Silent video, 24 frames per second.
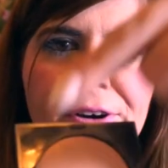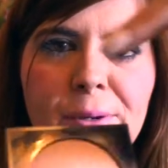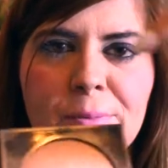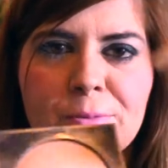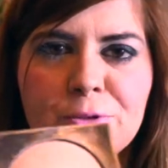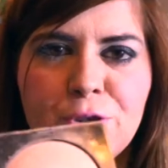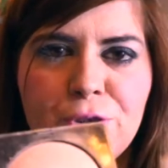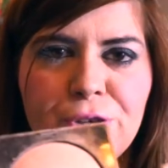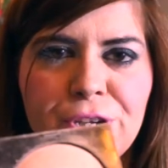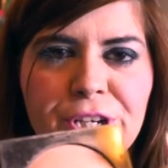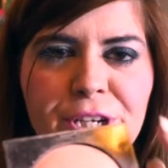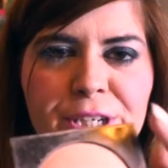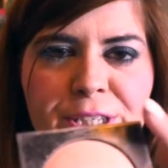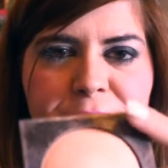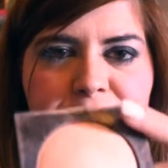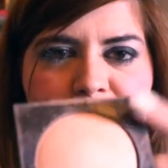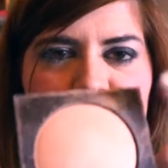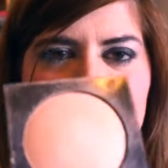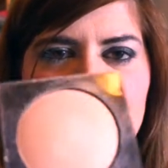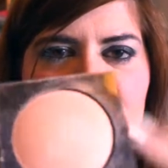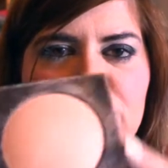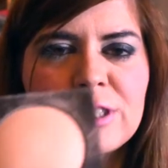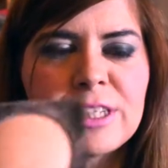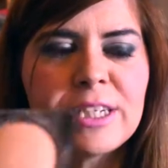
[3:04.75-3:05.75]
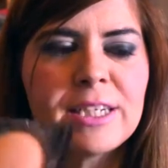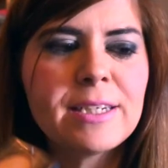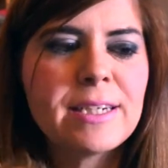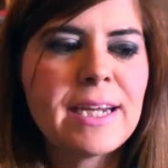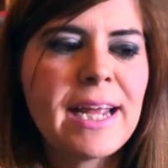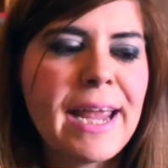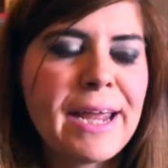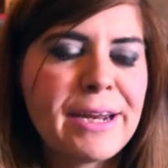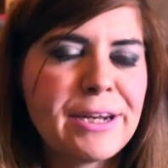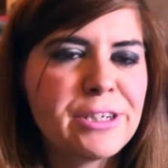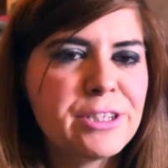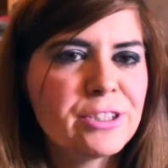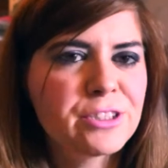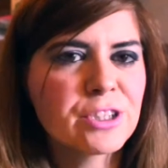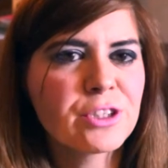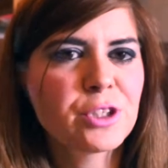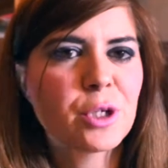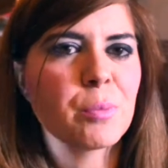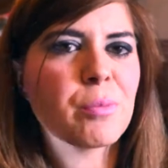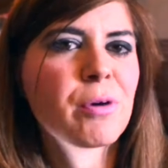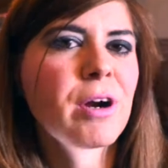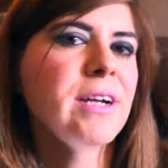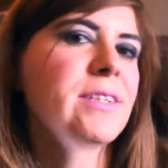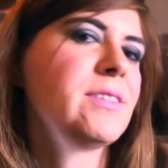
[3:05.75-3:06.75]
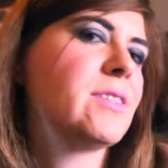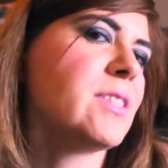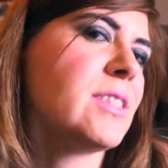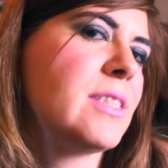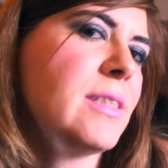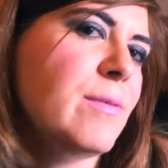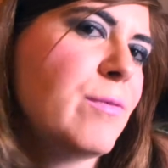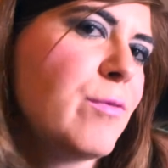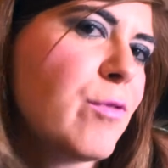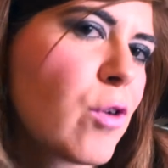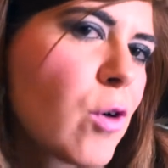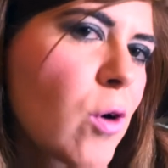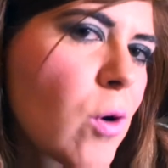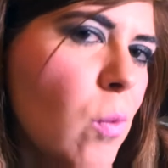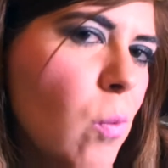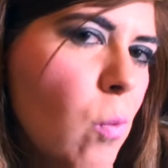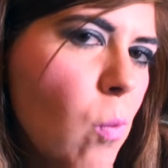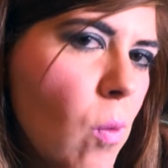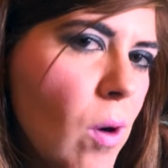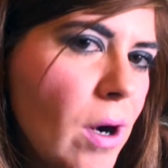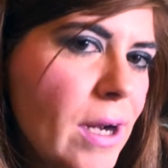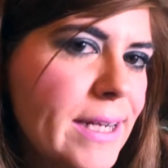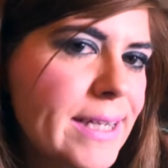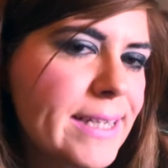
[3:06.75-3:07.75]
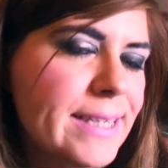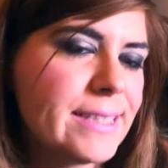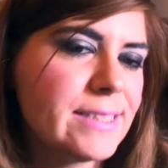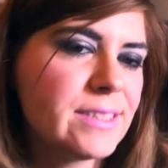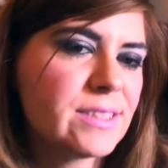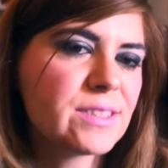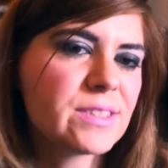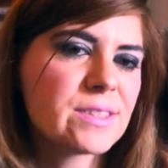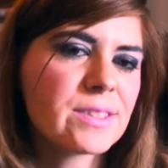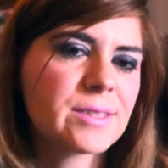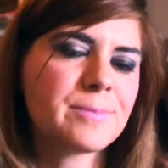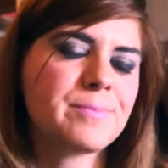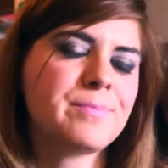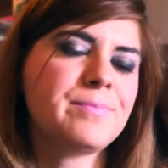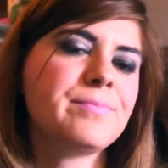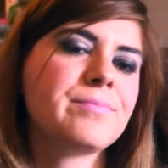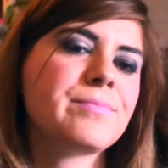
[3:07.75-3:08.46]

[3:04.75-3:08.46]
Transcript: and I'm totally going to use it, and it is a little pricey for what it is.